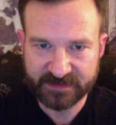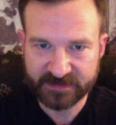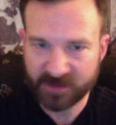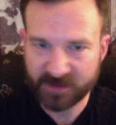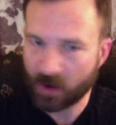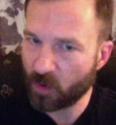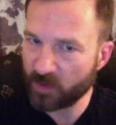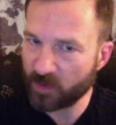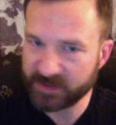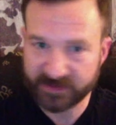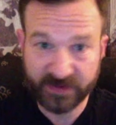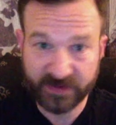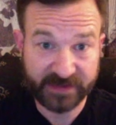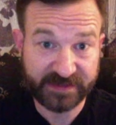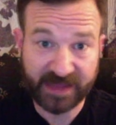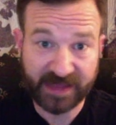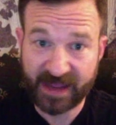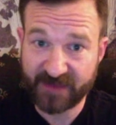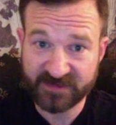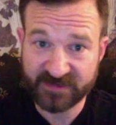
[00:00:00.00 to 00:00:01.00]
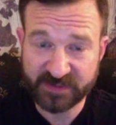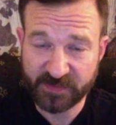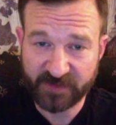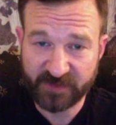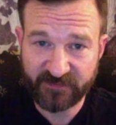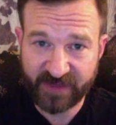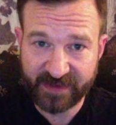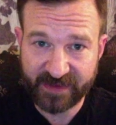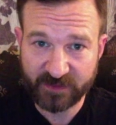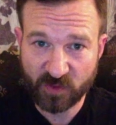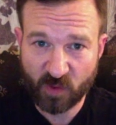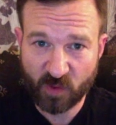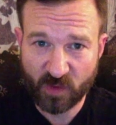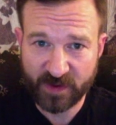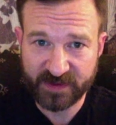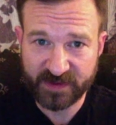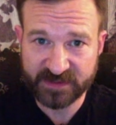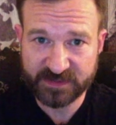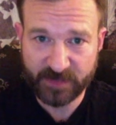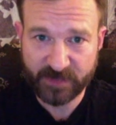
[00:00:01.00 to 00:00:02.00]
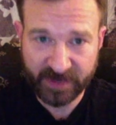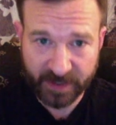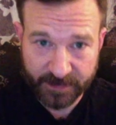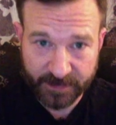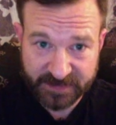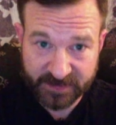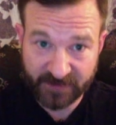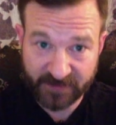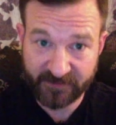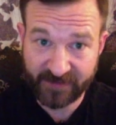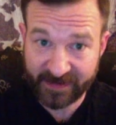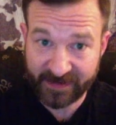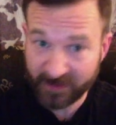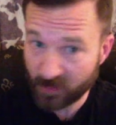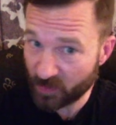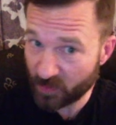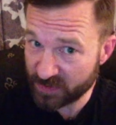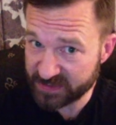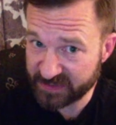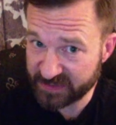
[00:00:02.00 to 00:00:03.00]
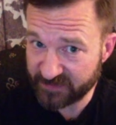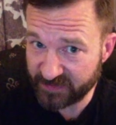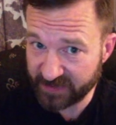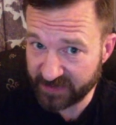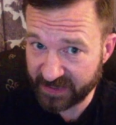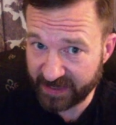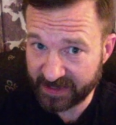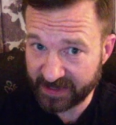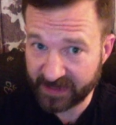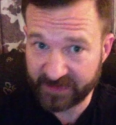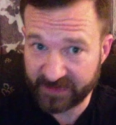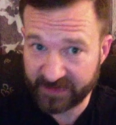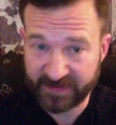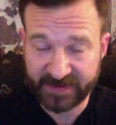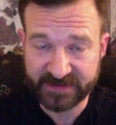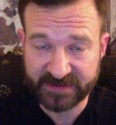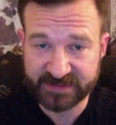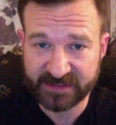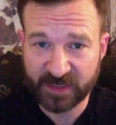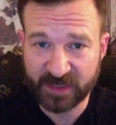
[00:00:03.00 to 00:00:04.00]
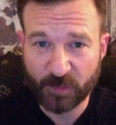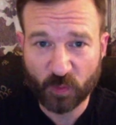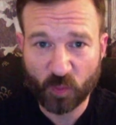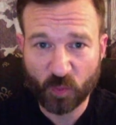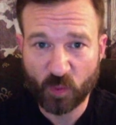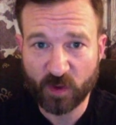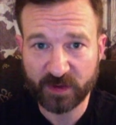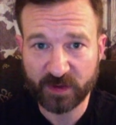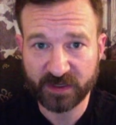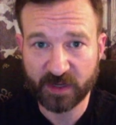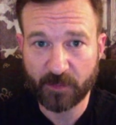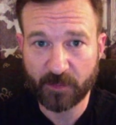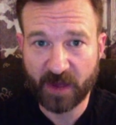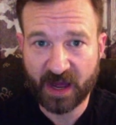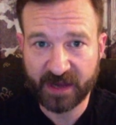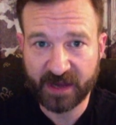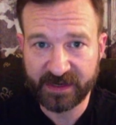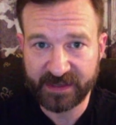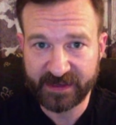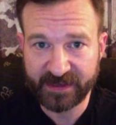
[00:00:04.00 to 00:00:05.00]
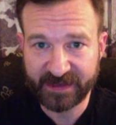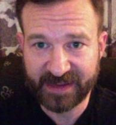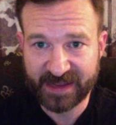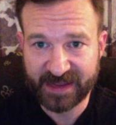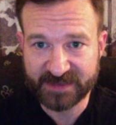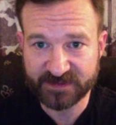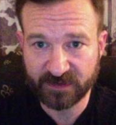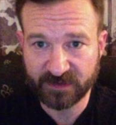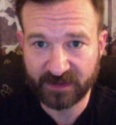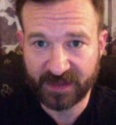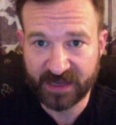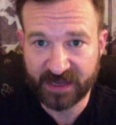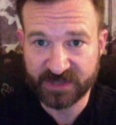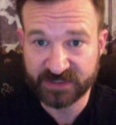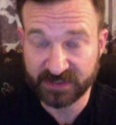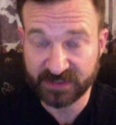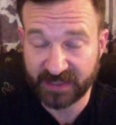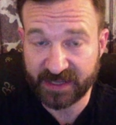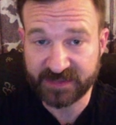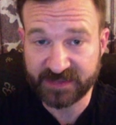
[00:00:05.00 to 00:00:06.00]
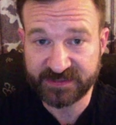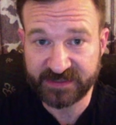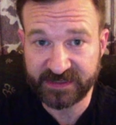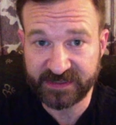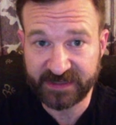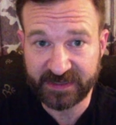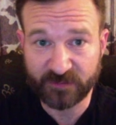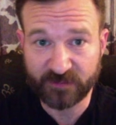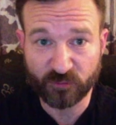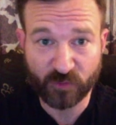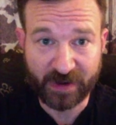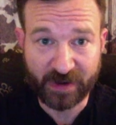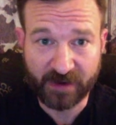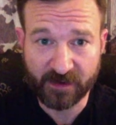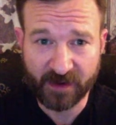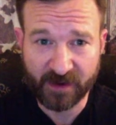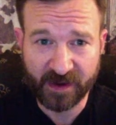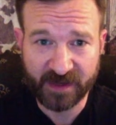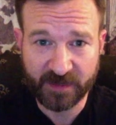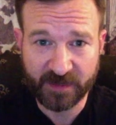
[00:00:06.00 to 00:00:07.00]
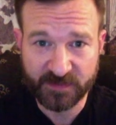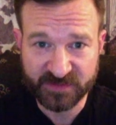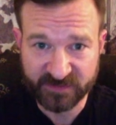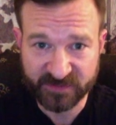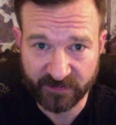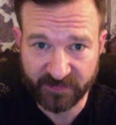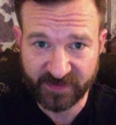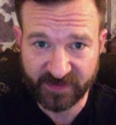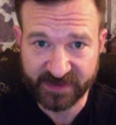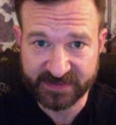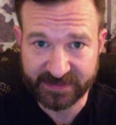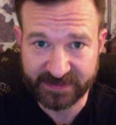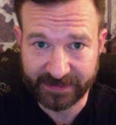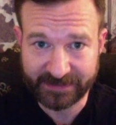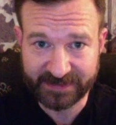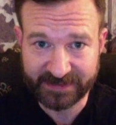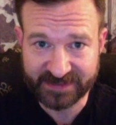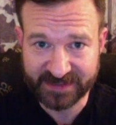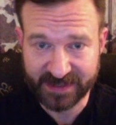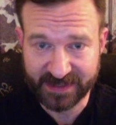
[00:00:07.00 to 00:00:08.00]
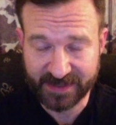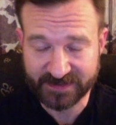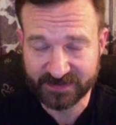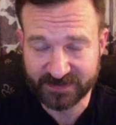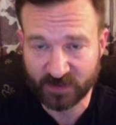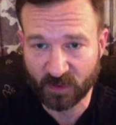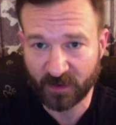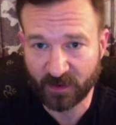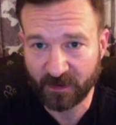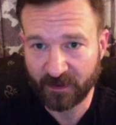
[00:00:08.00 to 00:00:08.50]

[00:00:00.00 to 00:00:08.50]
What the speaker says: It's always great to have some event coins. Pick up some event coins if you can. I think it's the #1 commodity in Castle Clash. Allows you to get rare items from things like discount store.